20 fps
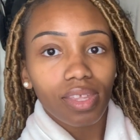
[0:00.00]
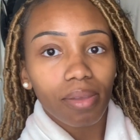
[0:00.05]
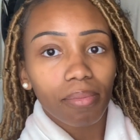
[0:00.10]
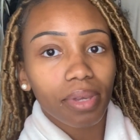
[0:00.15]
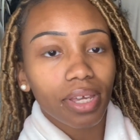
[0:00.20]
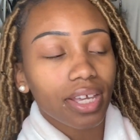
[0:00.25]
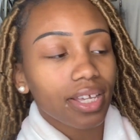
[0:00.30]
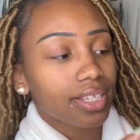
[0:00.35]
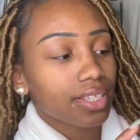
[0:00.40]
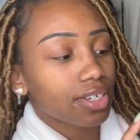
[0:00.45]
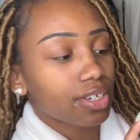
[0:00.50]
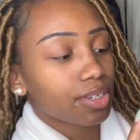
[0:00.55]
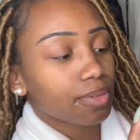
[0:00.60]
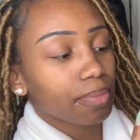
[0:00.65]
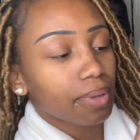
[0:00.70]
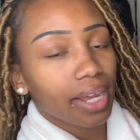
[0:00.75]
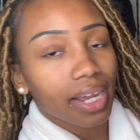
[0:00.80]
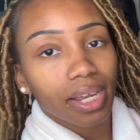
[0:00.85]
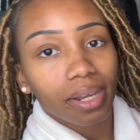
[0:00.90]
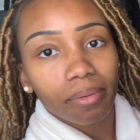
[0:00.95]
because there's
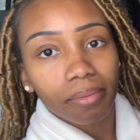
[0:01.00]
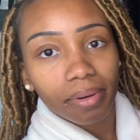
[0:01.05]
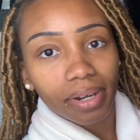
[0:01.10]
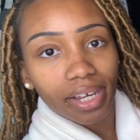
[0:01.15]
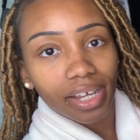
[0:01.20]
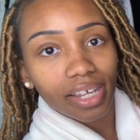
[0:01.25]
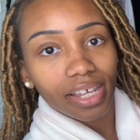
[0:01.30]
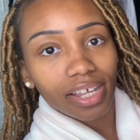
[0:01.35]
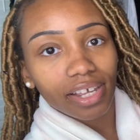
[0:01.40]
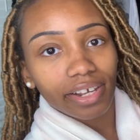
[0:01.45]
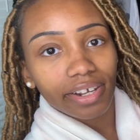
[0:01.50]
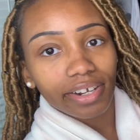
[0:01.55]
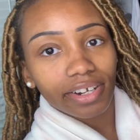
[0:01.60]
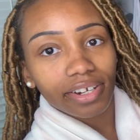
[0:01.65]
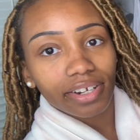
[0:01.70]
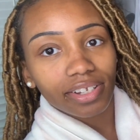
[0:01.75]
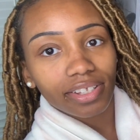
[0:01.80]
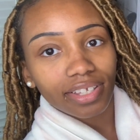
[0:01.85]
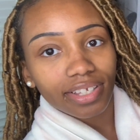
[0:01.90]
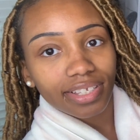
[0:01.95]
black and white here,
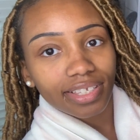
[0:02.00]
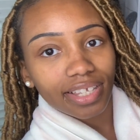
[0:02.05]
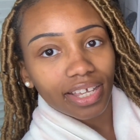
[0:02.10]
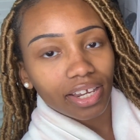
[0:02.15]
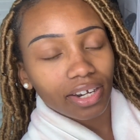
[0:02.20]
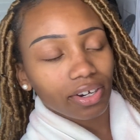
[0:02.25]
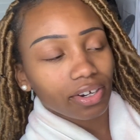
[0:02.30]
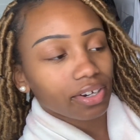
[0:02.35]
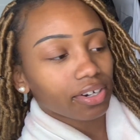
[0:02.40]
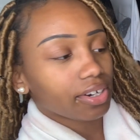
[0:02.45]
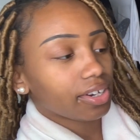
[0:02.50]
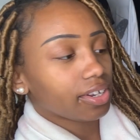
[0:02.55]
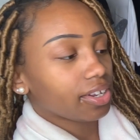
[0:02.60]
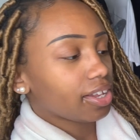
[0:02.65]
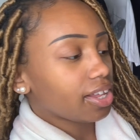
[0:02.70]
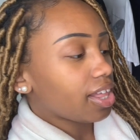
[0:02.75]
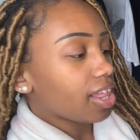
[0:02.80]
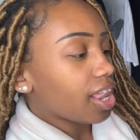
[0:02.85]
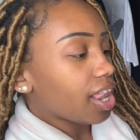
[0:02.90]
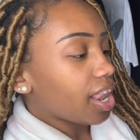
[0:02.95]
the standard
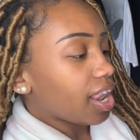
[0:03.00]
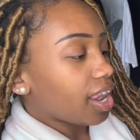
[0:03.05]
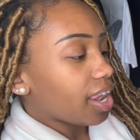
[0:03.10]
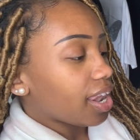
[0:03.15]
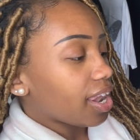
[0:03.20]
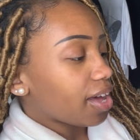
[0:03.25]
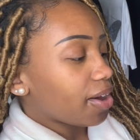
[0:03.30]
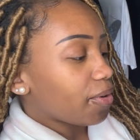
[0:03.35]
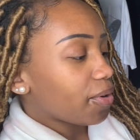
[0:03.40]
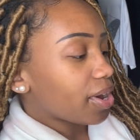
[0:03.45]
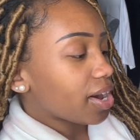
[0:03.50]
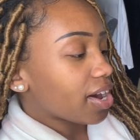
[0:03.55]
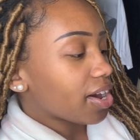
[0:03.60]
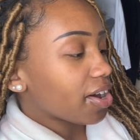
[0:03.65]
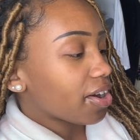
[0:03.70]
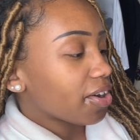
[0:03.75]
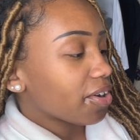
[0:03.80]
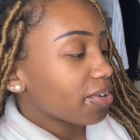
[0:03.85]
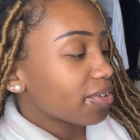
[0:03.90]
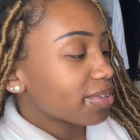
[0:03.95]

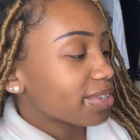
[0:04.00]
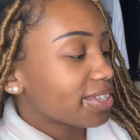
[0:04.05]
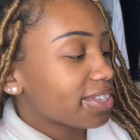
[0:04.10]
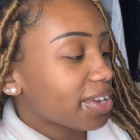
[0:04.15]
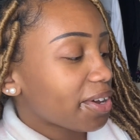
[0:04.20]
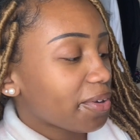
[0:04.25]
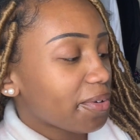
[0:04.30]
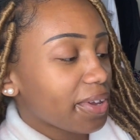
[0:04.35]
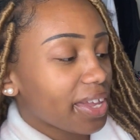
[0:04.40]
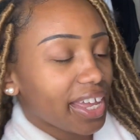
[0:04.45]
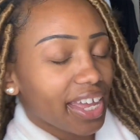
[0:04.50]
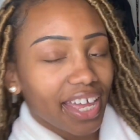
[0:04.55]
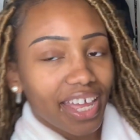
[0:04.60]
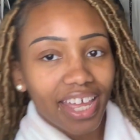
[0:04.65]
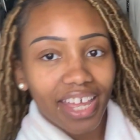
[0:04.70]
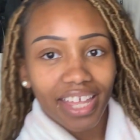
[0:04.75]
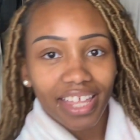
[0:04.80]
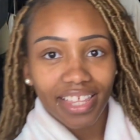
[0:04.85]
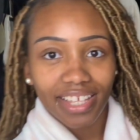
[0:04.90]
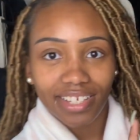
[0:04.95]
logo. So
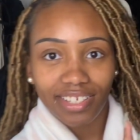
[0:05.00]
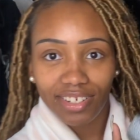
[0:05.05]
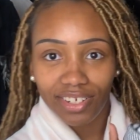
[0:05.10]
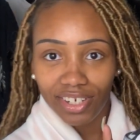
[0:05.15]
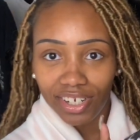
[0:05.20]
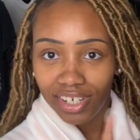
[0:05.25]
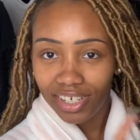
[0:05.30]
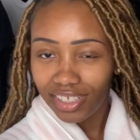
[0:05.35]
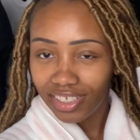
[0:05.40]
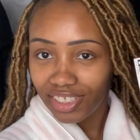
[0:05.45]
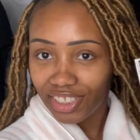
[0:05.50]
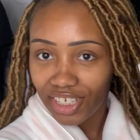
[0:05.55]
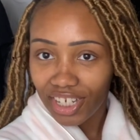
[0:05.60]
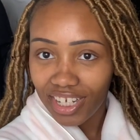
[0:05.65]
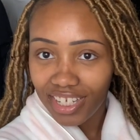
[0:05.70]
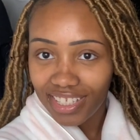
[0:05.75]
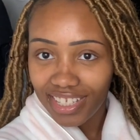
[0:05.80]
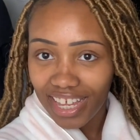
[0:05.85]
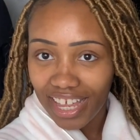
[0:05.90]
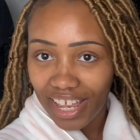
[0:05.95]
yeah, these are
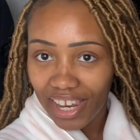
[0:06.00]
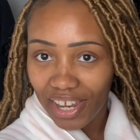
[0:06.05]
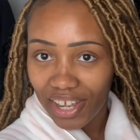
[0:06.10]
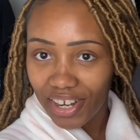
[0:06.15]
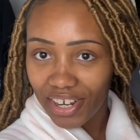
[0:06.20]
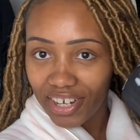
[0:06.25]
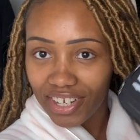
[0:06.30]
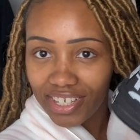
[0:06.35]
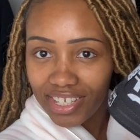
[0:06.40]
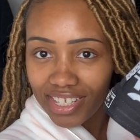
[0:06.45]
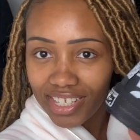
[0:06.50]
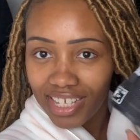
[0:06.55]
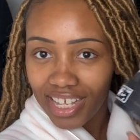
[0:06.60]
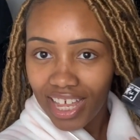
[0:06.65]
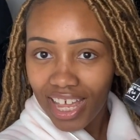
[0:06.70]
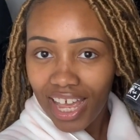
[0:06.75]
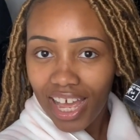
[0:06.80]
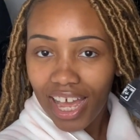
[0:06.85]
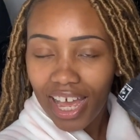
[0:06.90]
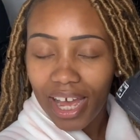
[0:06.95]
Chuck Taylor's.
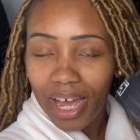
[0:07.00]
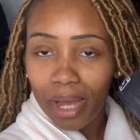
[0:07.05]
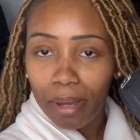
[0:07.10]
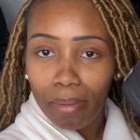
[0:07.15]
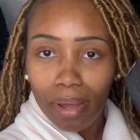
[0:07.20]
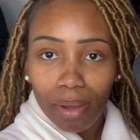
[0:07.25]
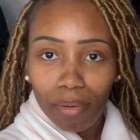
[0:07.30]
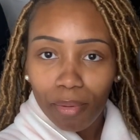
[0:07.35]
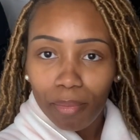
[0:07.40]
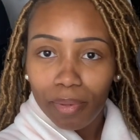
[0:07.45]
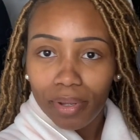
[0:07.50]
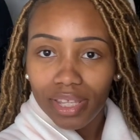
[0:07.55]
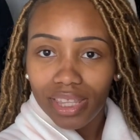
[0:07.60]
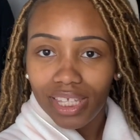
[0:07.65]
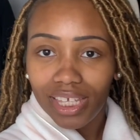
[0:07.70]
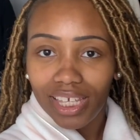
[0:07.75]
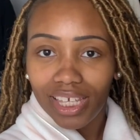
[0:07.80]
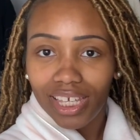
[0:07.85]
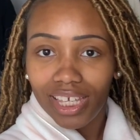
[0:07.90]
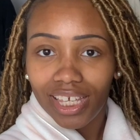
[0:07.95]
I will put
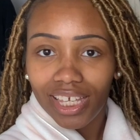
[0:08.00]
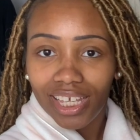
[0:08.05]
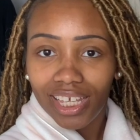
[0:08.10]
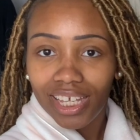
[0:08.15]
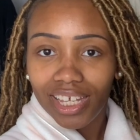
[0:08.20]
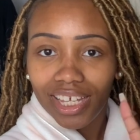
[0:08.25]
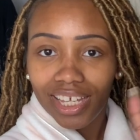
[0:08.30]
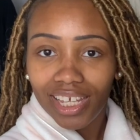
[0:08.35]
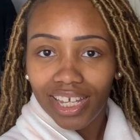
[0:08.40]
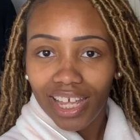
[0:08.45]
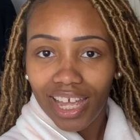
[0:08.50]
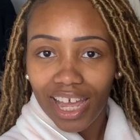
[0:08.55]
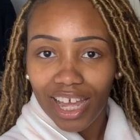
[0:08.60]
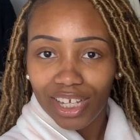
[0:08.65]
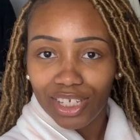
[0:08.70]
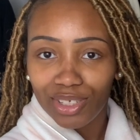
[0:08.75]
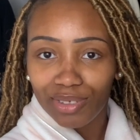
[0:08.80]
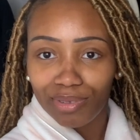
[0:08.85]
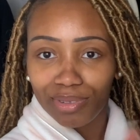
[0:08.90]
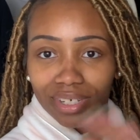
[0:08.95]
the
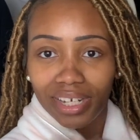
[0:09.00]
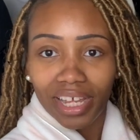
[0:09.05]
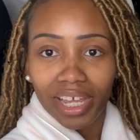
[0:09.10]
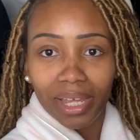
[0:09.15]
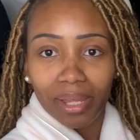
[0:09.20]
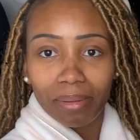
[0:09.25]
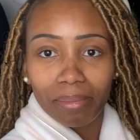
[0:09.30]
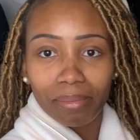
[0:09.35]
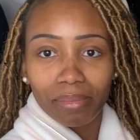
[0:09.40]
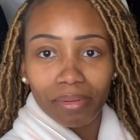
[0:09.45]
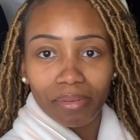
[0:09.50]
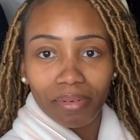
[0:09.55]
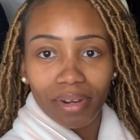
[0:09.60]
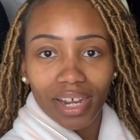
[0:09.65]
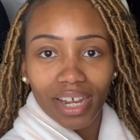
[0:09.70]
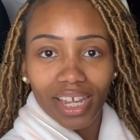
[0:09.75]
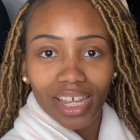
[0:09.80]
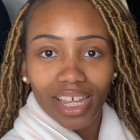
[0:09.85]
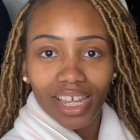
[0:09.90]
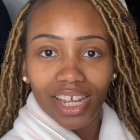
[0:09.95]
actual name
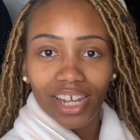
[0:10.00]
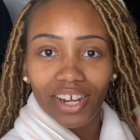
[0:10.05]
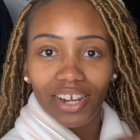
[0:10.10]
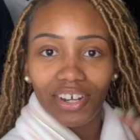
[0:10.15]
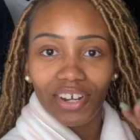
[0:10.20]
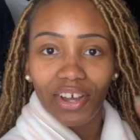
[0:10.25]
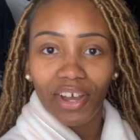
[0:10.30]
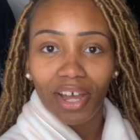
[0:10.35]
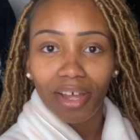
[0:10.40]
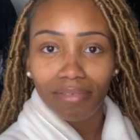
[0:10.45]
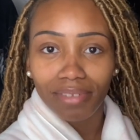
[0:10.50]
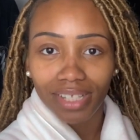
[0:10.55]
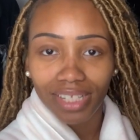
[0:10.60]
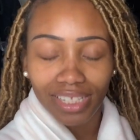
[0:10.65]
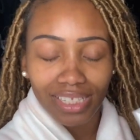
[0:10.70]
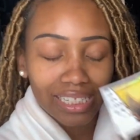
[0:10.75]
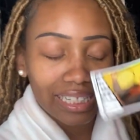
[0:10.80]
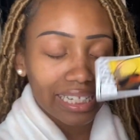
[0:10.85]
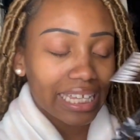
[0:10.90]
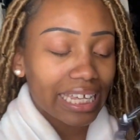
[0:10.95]
right here, and I'll have the
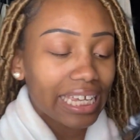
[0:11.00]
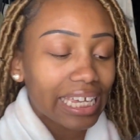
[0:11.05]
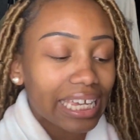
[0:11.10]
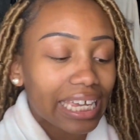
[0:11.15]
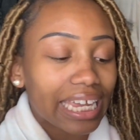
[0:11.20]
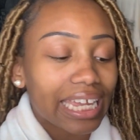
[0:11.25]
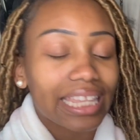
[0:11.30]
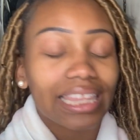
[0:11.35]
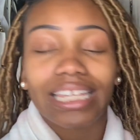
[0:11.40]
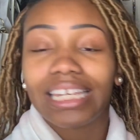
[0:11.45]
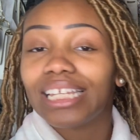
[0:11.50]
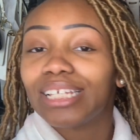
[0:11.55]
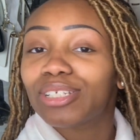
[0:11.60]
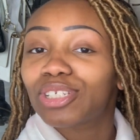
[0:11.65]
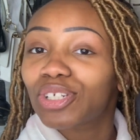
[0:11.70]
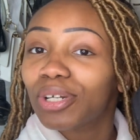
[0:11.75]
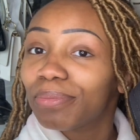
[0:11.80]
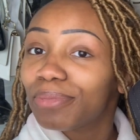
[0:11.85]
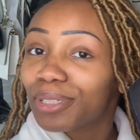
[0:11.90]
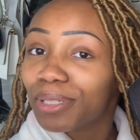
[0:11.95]
link in the
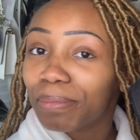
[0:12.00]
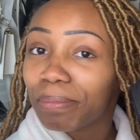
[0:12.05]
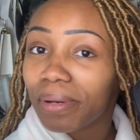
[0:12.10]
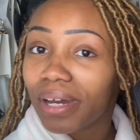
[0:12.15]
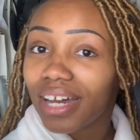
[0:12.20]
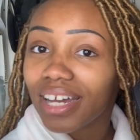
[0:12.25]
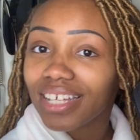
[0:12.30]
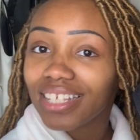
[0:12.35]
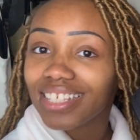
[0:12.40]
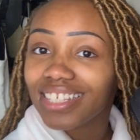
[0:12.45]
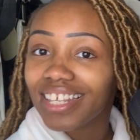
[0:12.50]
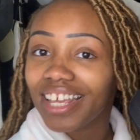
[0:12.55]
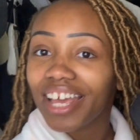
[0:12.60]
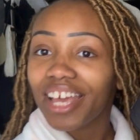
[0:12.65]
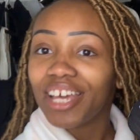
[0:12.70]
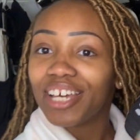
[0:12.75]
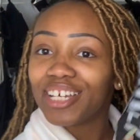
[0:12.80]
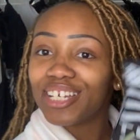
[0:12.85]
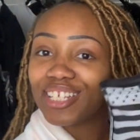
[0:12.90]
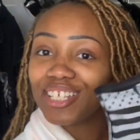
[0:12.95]
description box.
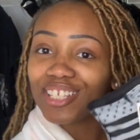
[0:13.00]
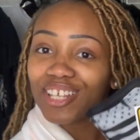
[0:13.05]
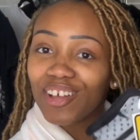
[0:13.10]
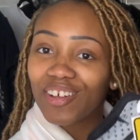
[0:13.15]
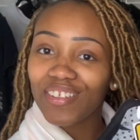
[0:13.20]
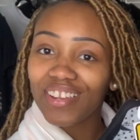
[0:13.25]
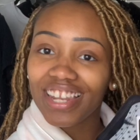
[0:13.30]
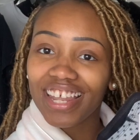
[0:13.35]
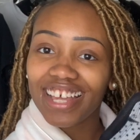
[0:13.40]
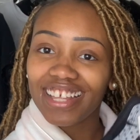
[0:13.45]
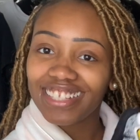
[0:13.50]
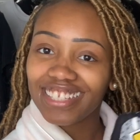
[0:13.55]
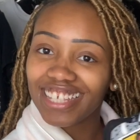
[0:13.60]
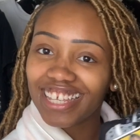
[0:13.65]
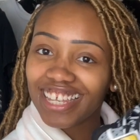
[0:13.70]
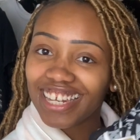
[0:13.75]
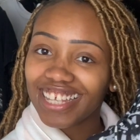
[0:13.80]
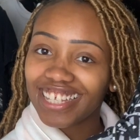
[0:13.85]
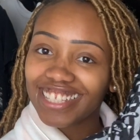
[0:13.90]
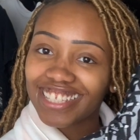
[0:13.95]
So let's
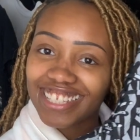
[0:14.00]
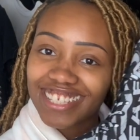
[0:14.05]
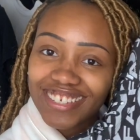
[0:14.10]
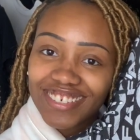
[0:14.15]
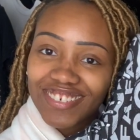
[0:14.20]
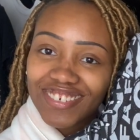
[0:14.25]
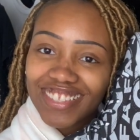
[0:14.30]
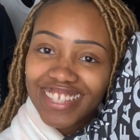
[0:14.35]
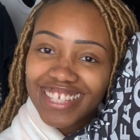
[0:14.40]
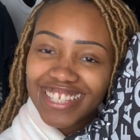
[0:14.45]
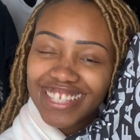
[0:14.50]
get into the